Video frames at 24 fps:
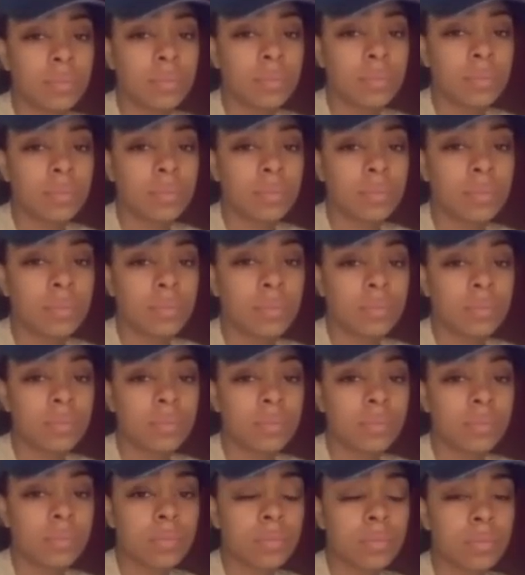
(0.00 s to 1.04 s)

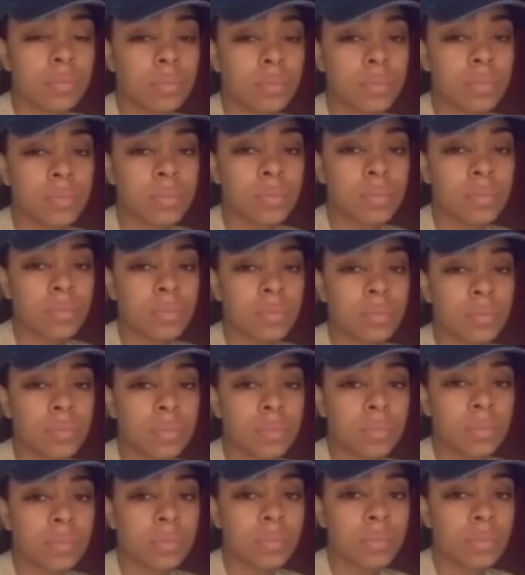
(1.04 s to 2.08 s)

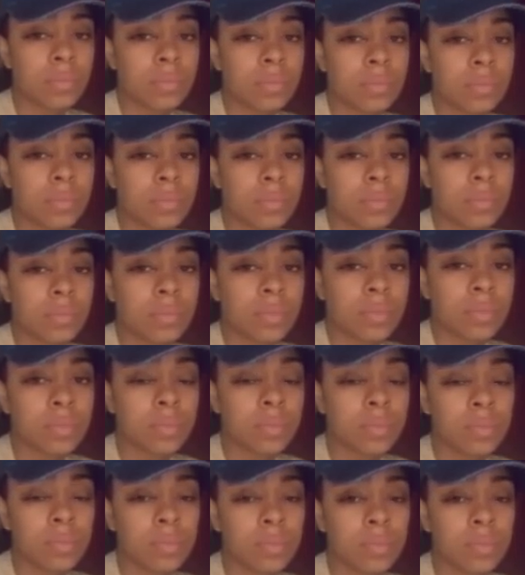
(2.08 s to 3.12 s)

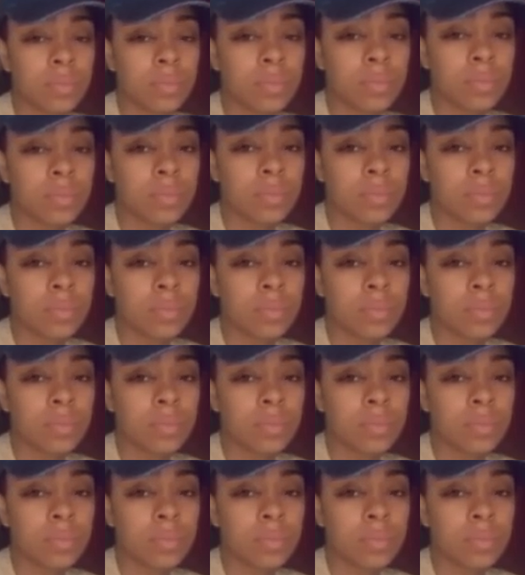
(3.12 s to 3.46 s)
No words are spoken by the person on screen.